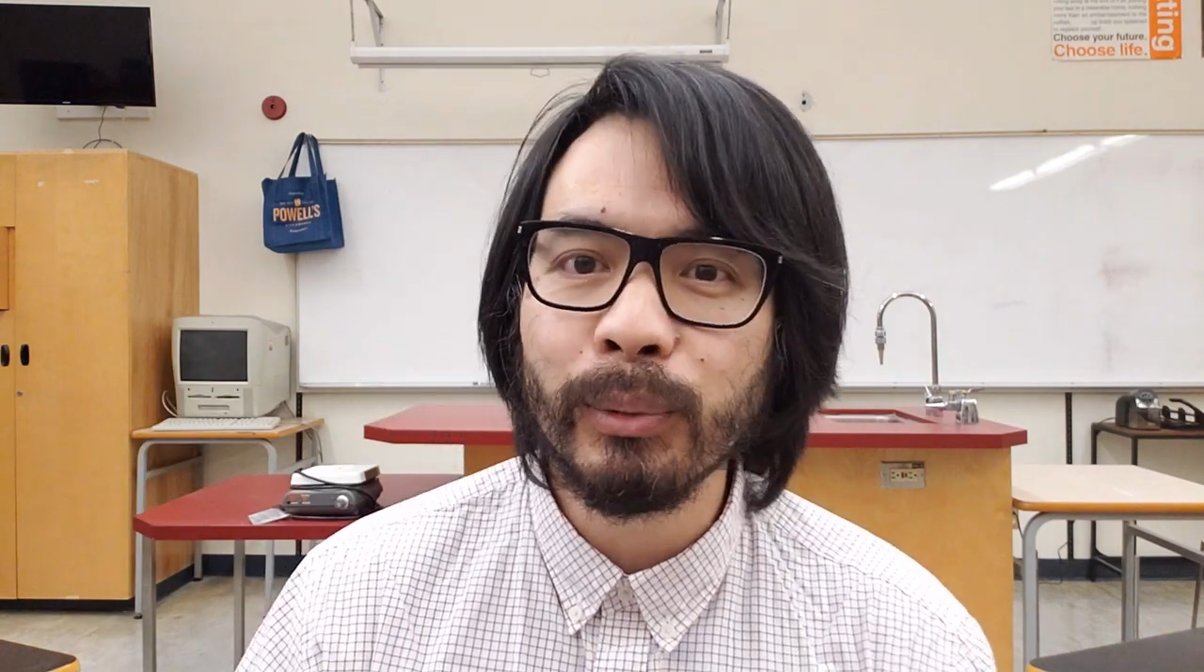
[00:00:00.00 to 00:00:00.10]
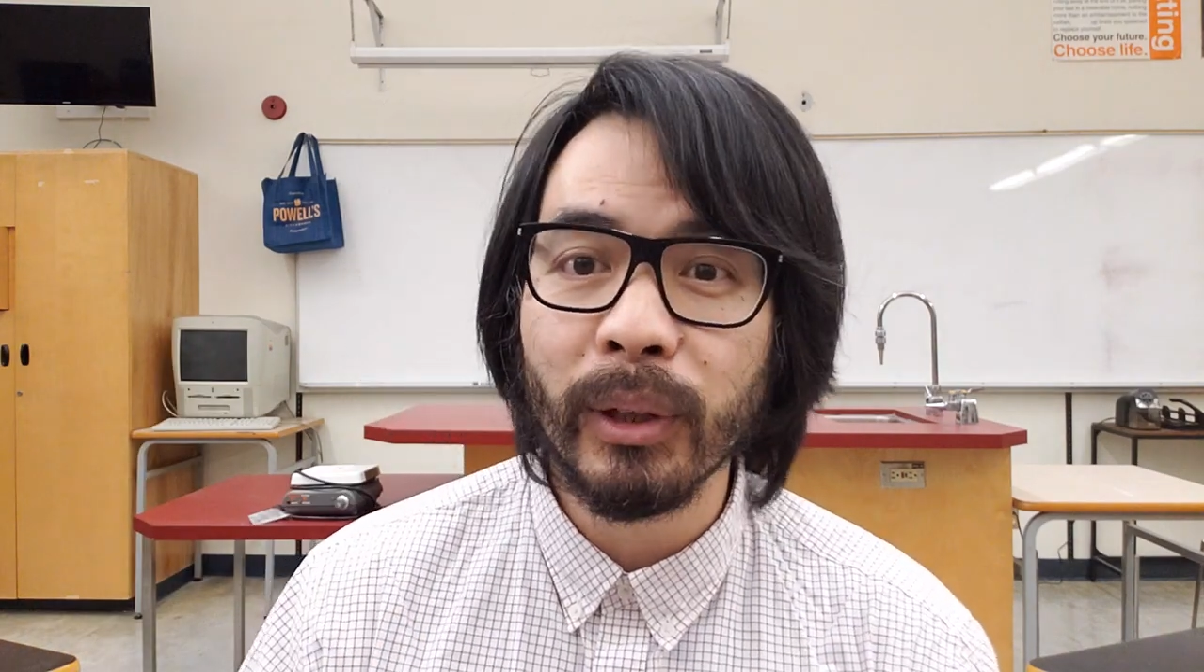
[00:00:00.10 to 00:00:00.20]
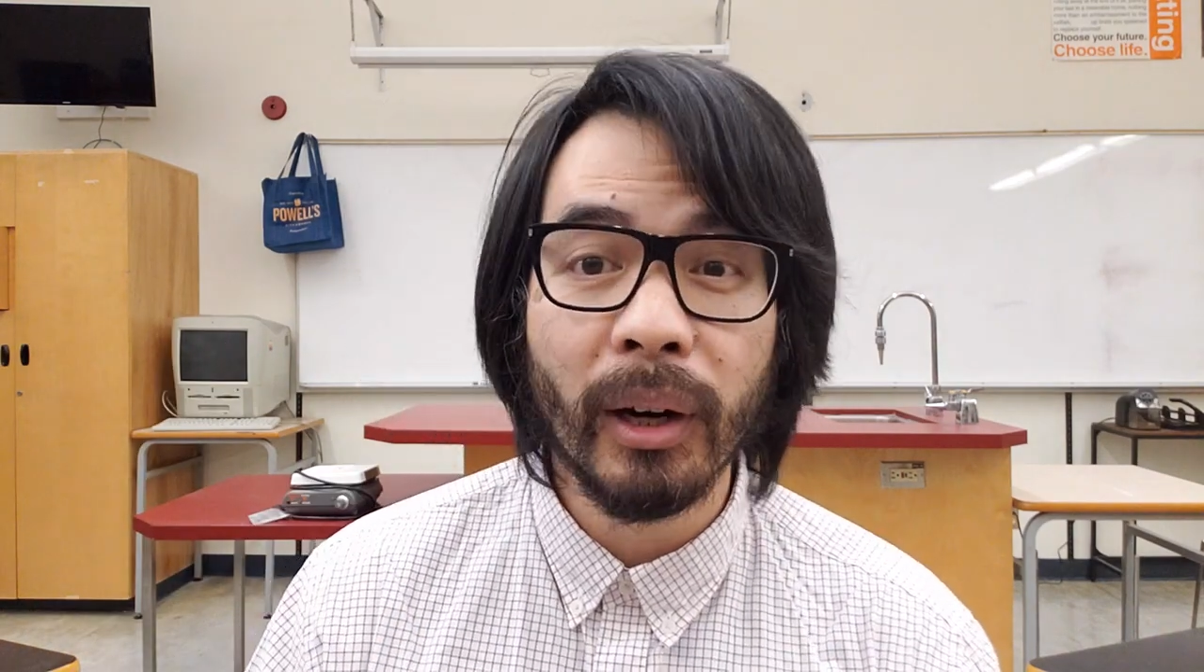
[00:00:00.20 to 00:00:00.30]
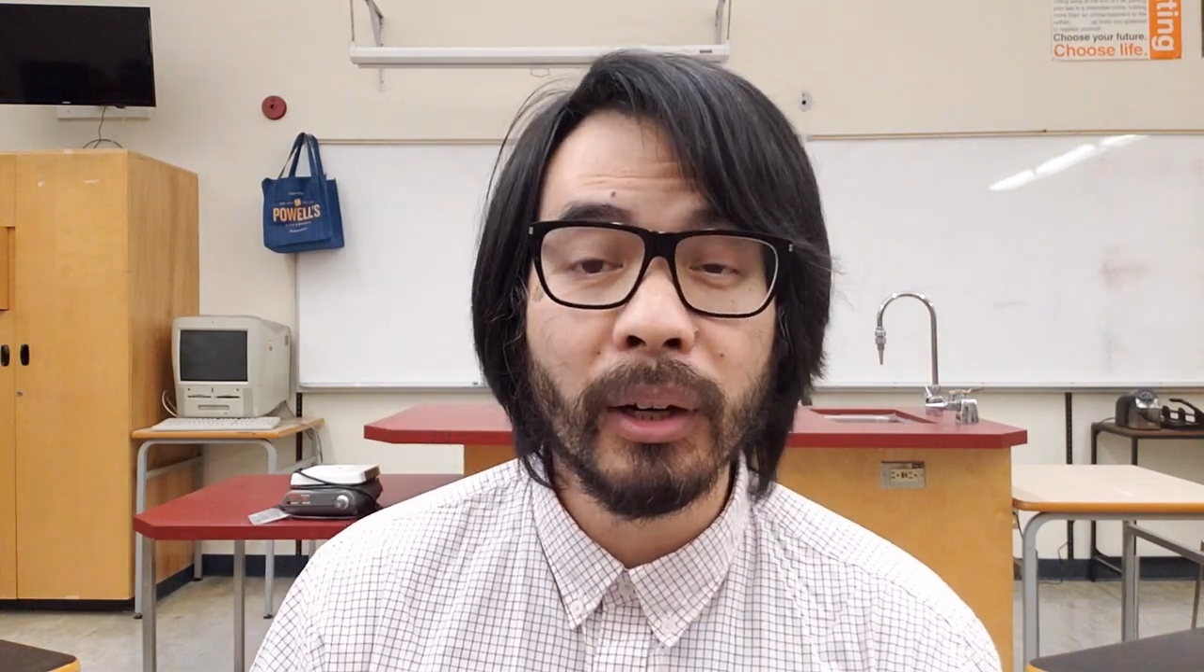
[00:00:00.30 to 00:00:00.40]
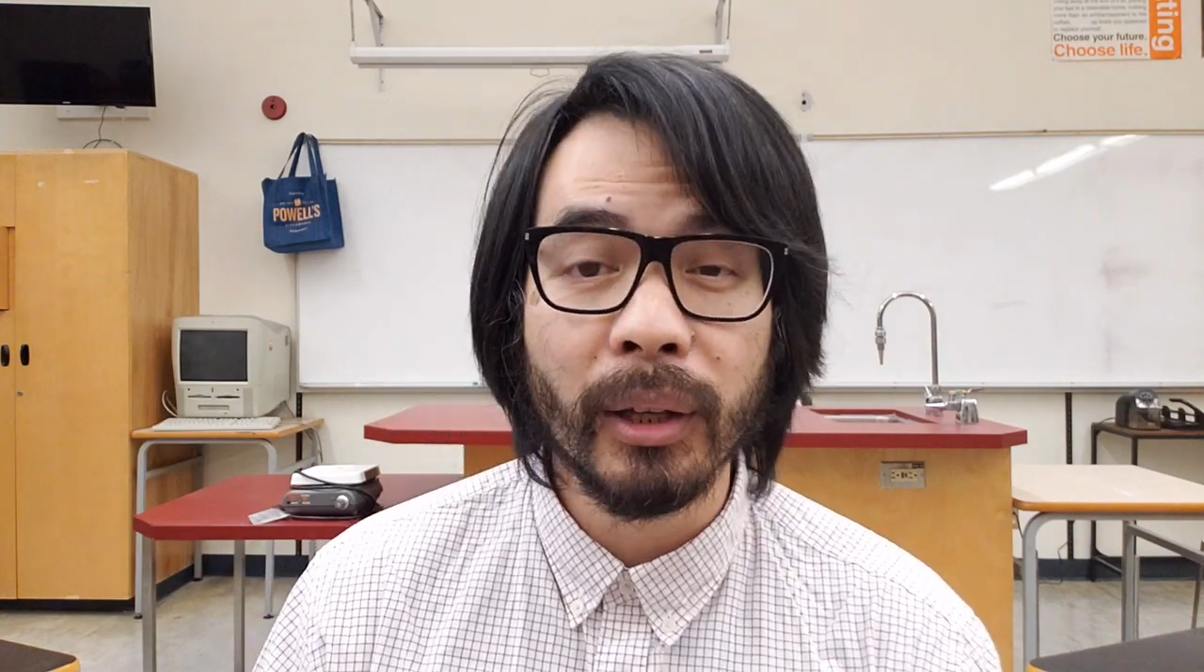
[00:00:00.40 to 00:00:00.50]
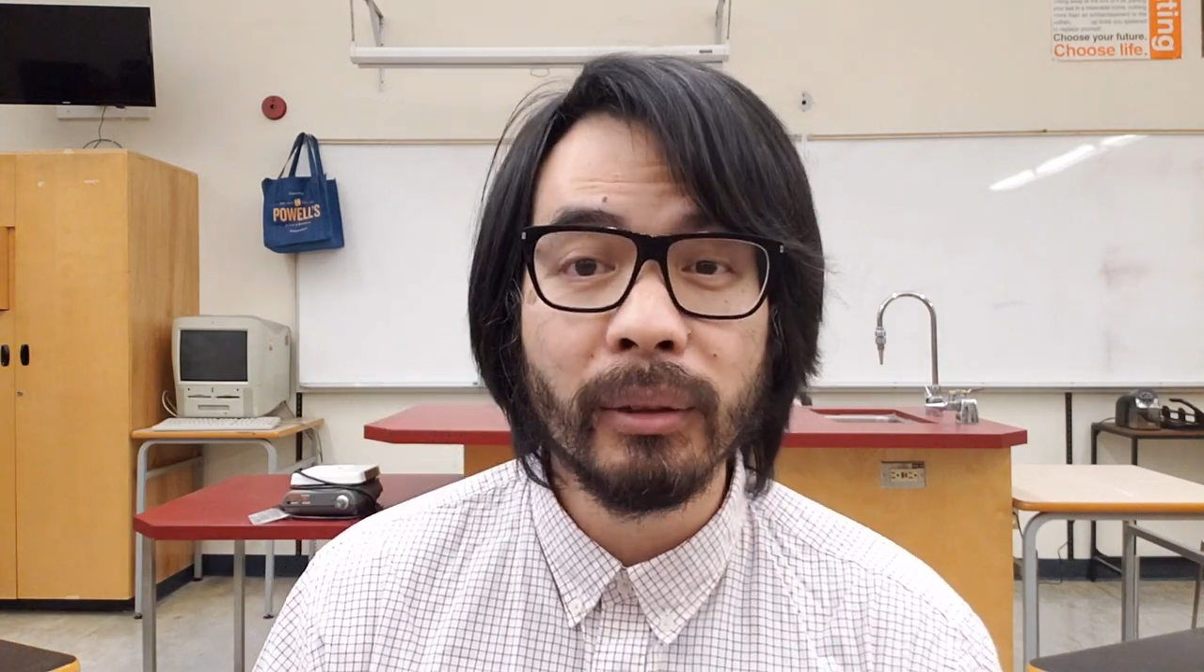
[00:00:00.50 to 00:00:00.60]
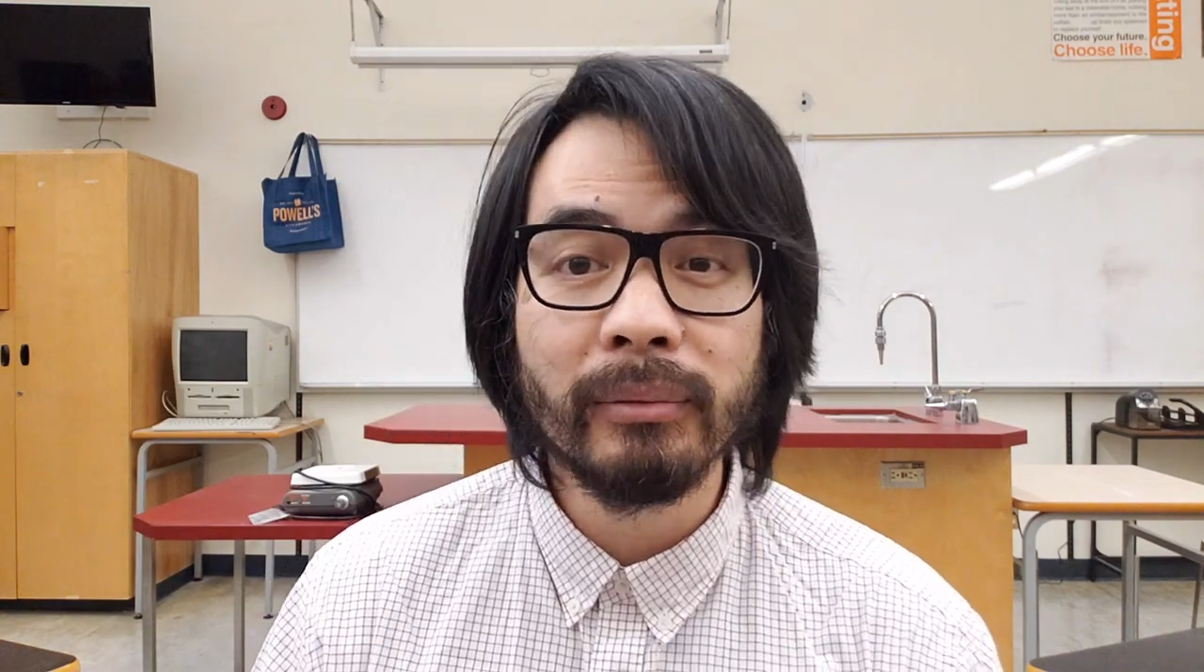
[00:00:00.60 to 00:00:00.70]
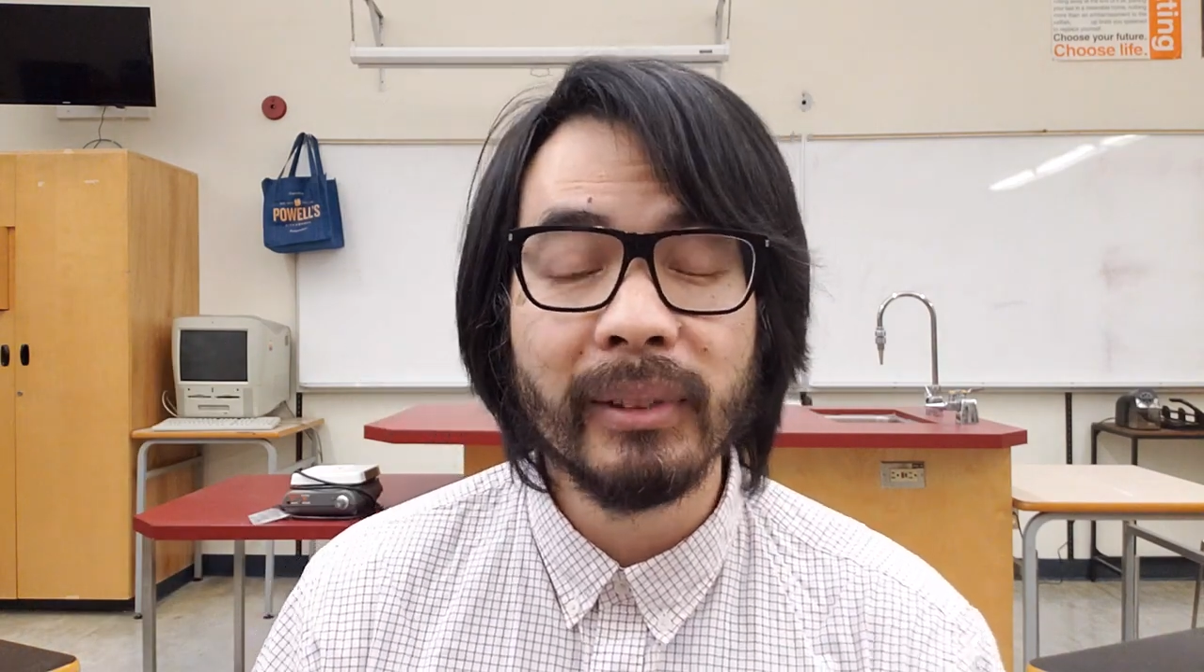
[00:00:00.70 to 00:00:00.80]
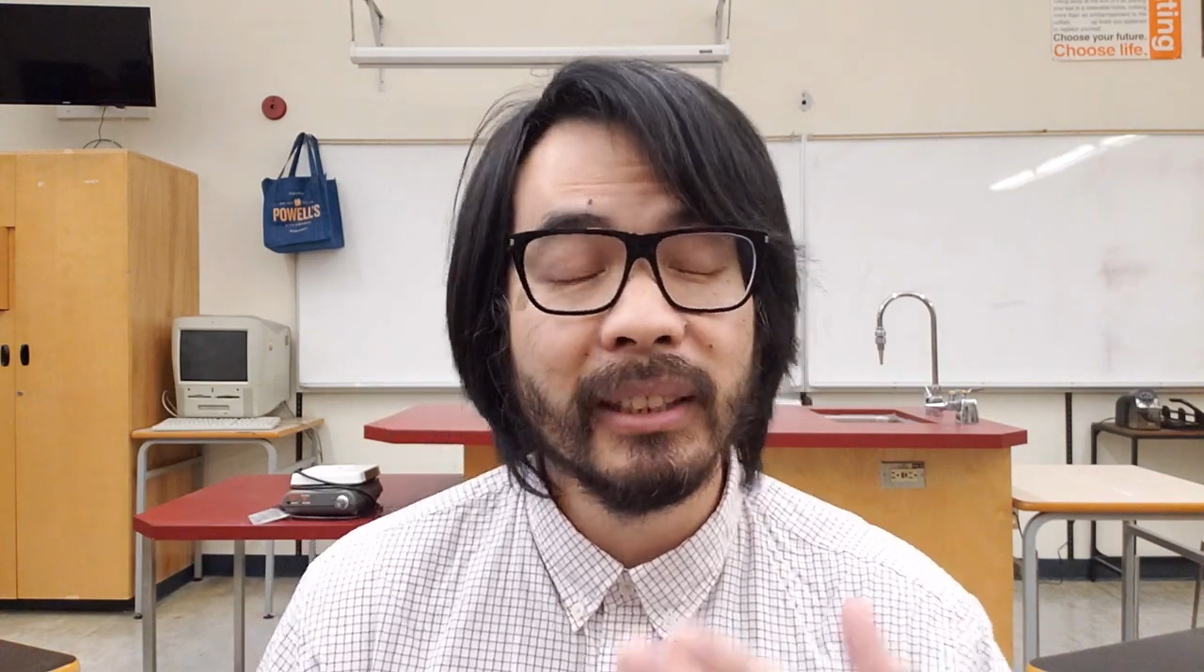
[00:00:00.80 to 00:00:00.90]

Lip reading: would argue